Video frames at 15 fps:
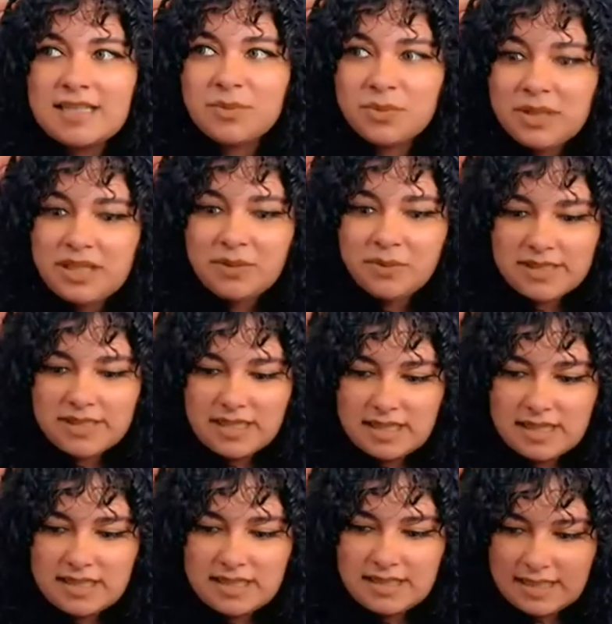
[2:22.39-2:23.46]
it really
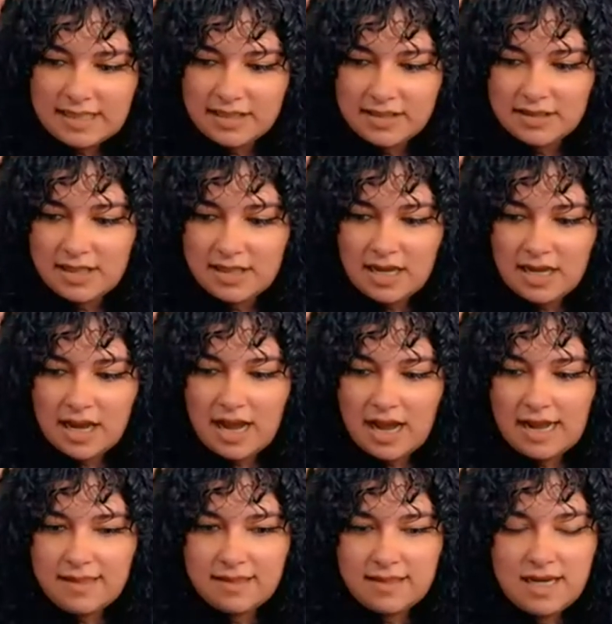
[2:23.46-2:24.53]
wasn't until
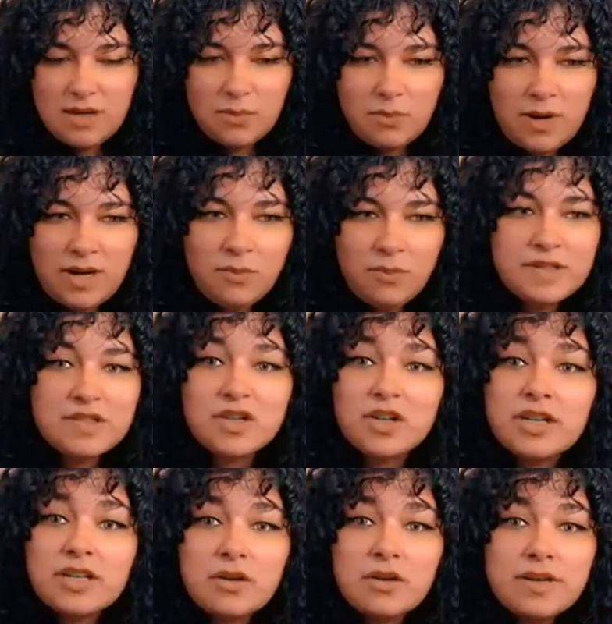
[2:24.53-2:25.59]
I think when we
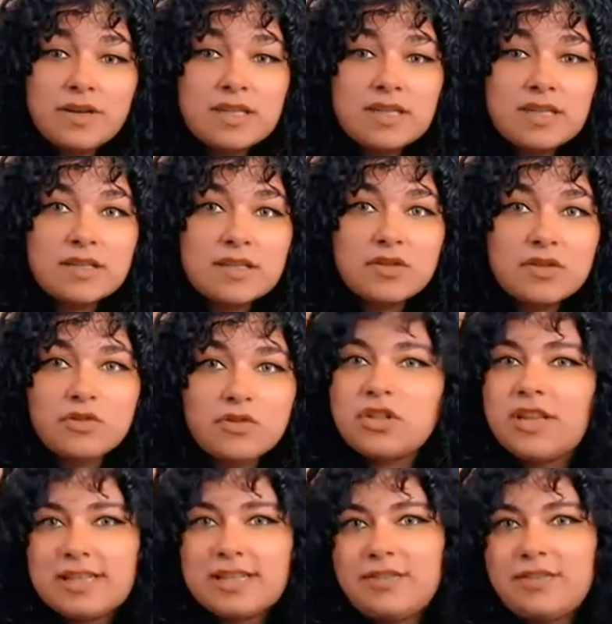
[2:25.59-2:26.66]
started going to
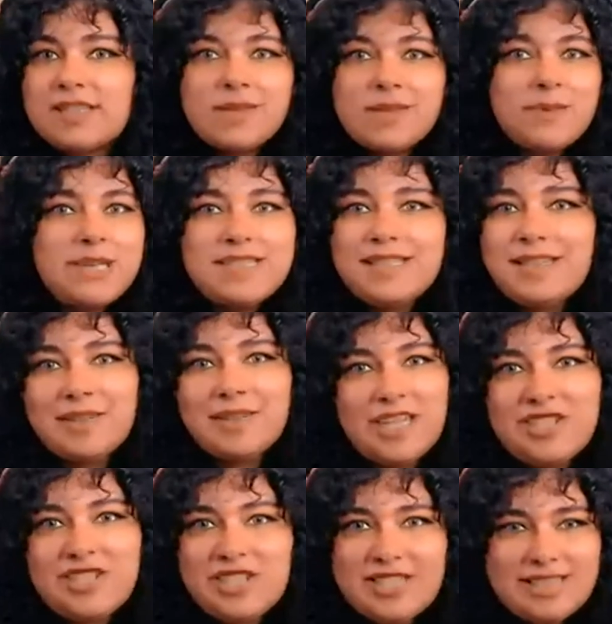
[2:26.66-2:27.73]
social activities, N Y C League
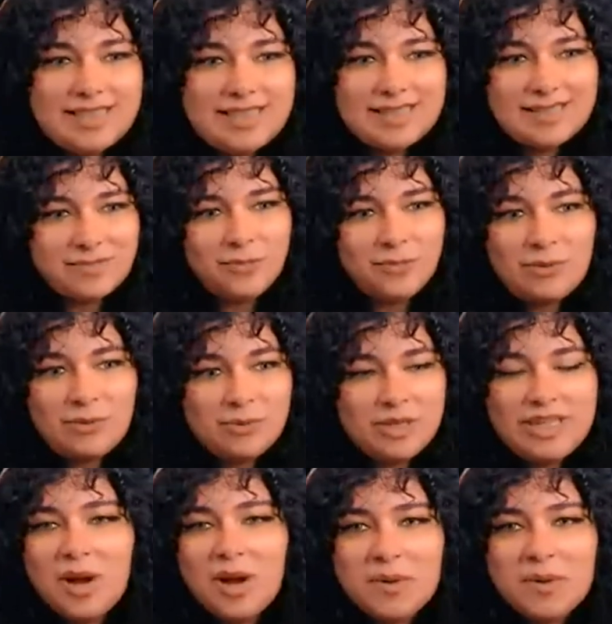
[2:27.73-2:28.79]
of Legends is what
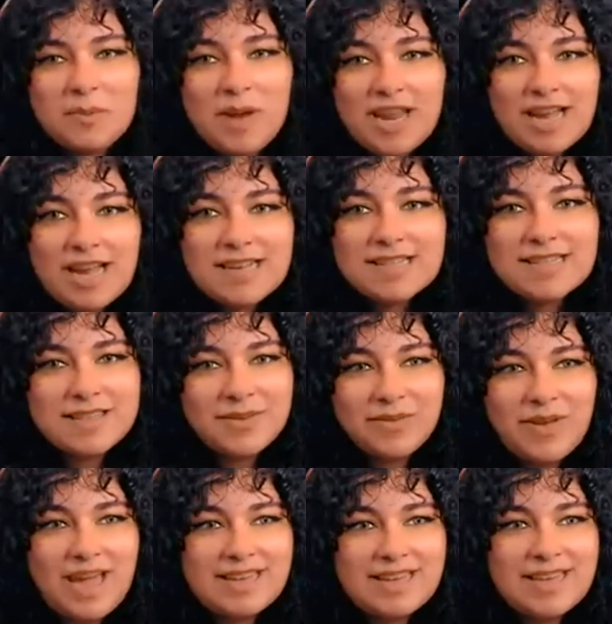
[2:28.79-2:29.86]
really opened my eyes to
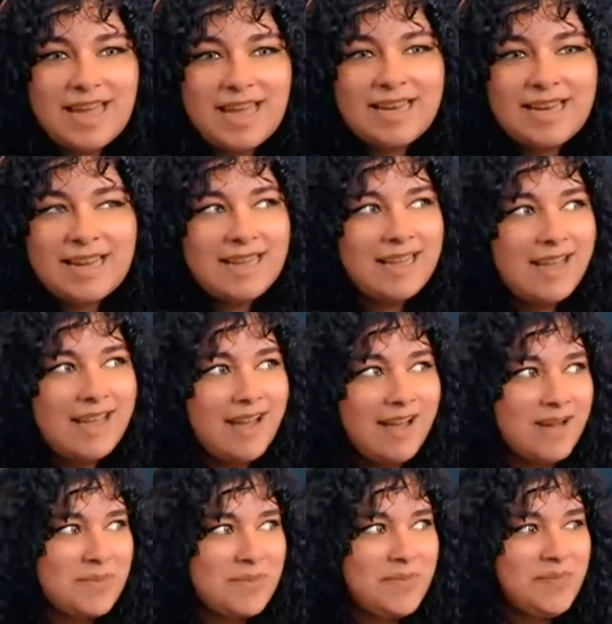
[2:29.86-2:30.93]
the fact that
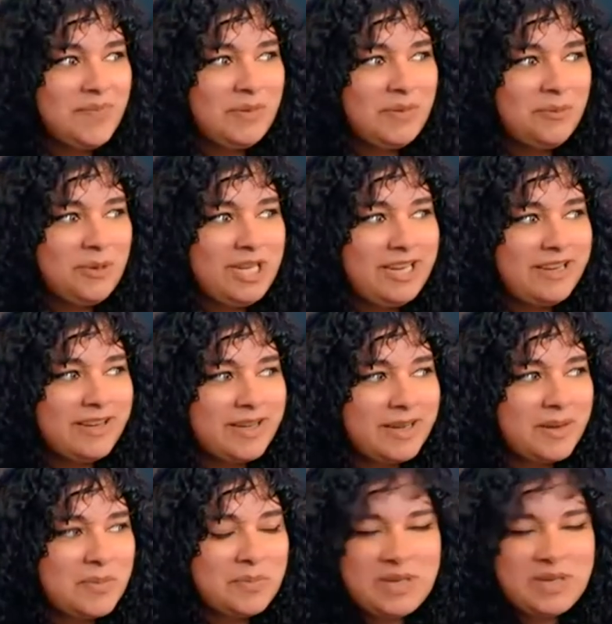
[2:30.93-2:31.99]
Um, we
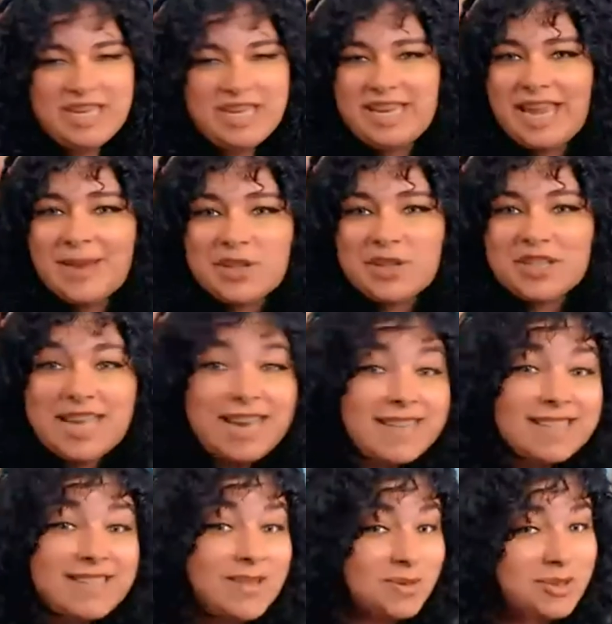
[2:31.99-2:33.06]
could be gamers
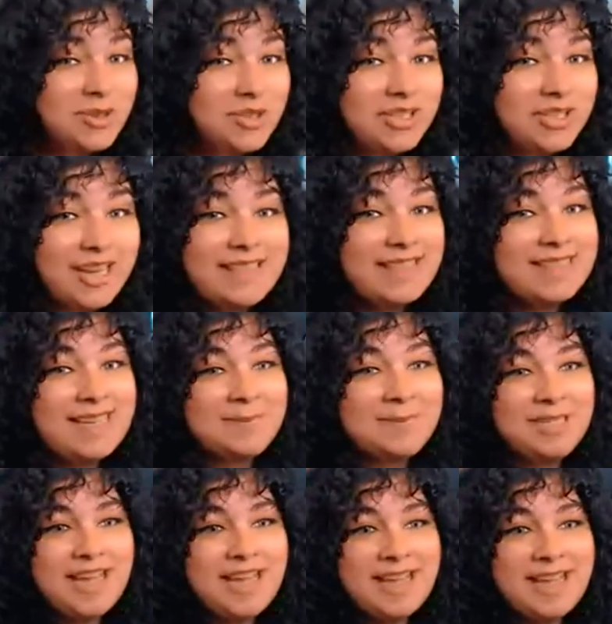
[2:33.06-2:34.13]
and social at the
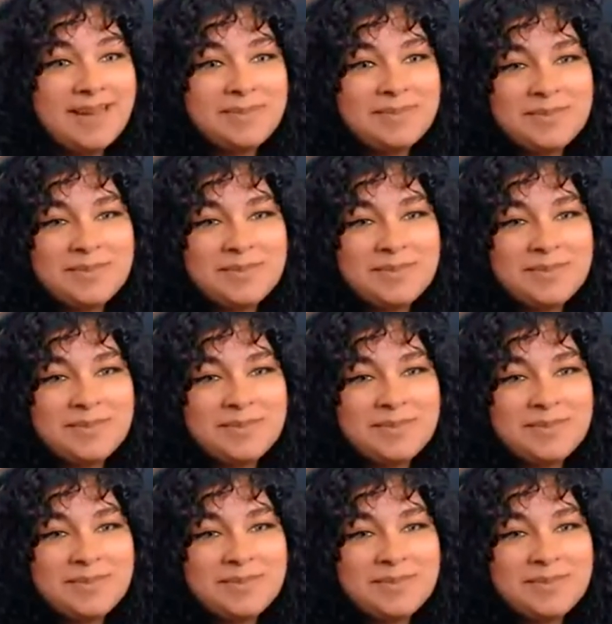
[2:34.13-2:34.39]
same time.